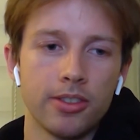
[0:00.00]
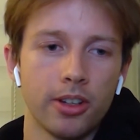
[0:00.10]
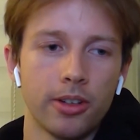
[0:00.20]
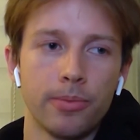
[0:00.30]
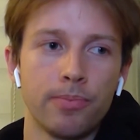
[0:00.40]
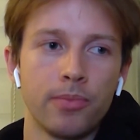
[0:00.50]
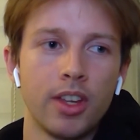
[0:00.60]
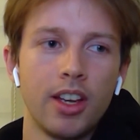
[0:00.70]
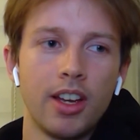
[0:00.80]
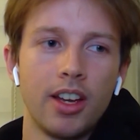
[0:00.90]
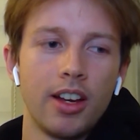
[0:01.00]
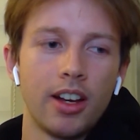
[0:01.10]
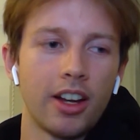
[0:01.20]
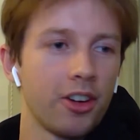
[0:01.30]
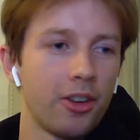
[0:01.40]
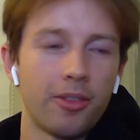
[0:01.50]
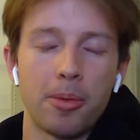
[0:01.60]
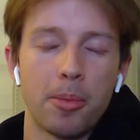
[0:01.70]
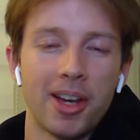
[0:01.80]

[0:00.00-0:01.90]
So I don't know if I'm the